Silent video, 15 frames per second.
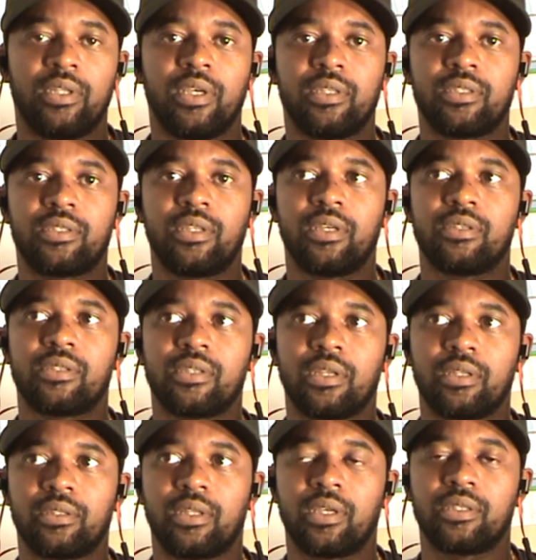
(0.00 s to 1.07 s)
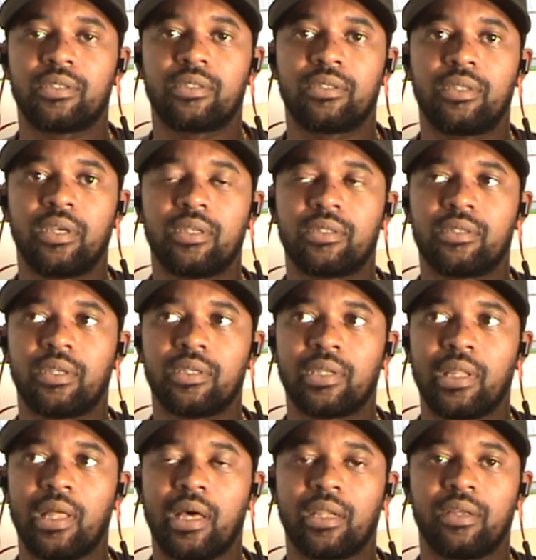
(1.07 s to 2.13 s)
There's a
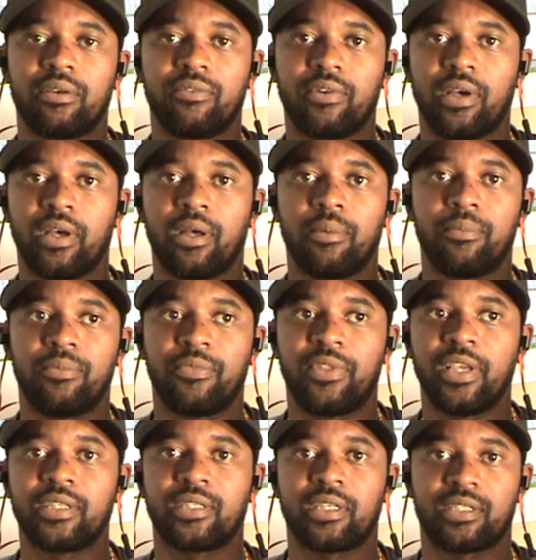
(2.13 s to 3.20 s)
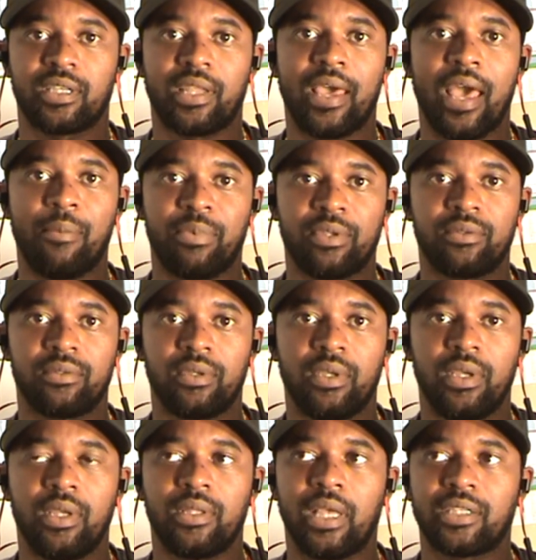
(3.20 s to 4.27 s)
lot of things that's going to happen
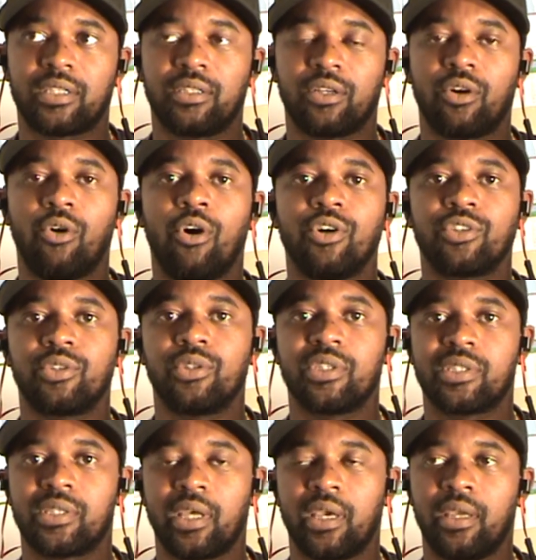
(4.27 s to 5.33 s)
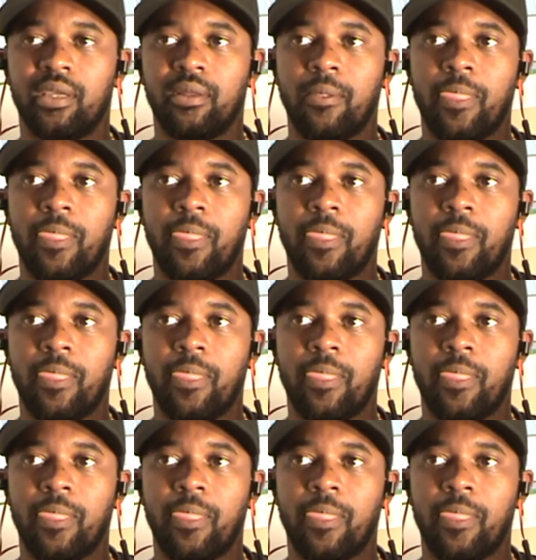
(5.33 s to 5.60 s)
that's going to cause you to say,